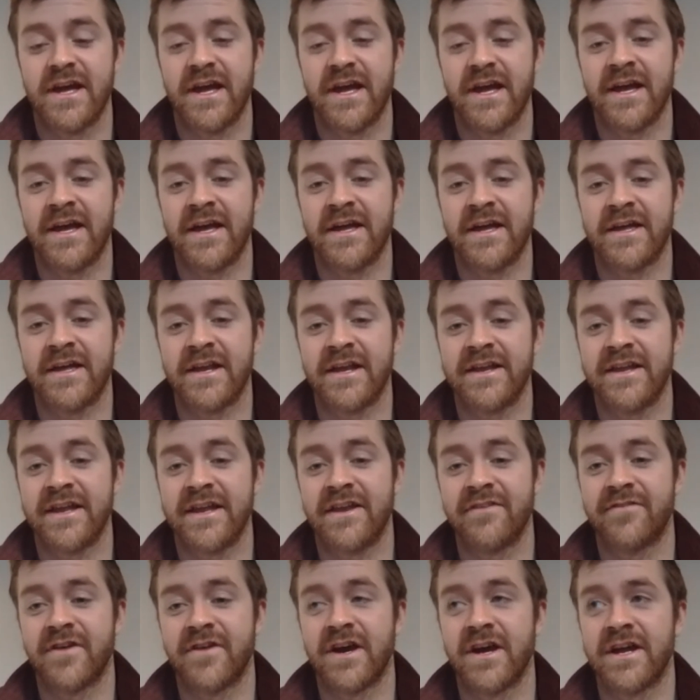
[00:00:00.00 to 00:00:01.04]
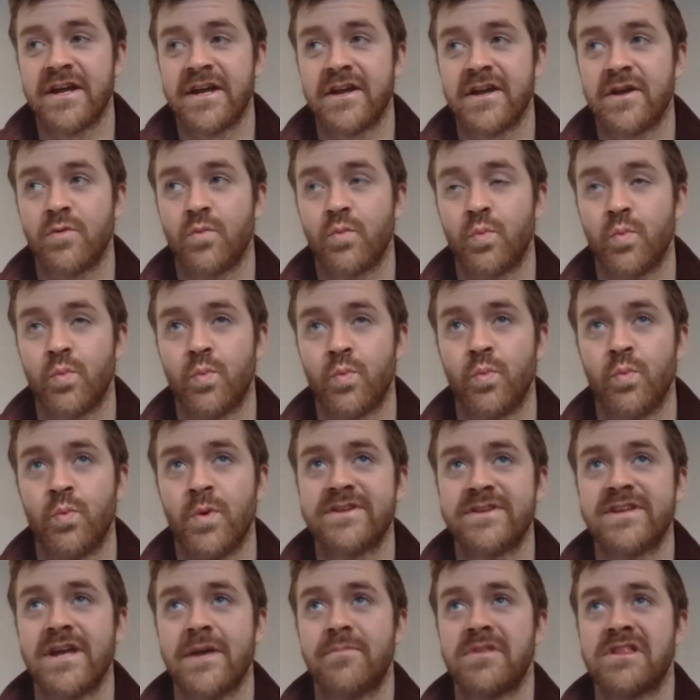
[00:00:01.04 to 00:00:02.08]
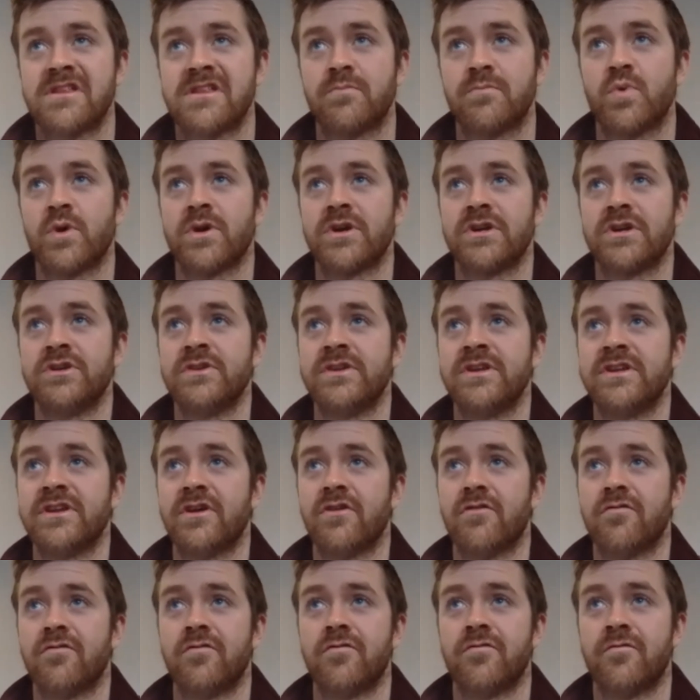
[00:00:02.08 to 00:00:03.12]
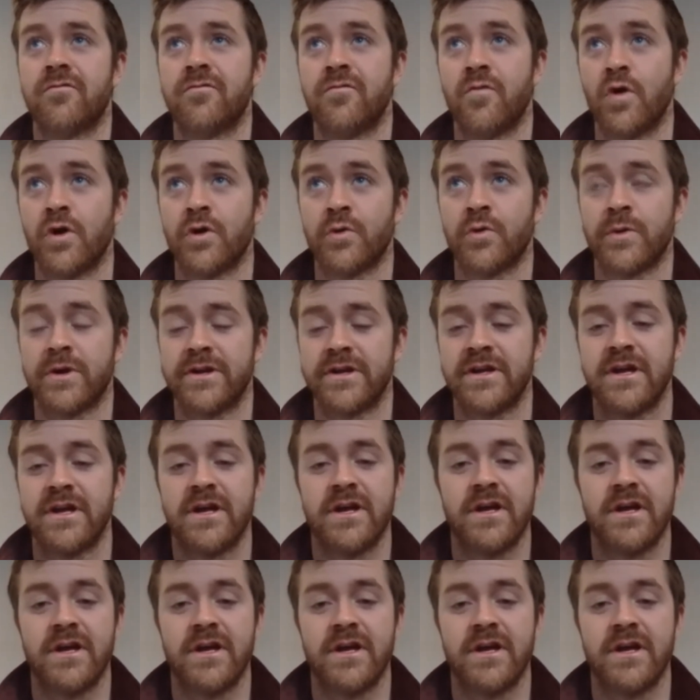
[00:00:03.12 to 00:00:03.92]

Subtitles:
and identifying what type of support you need to go forward.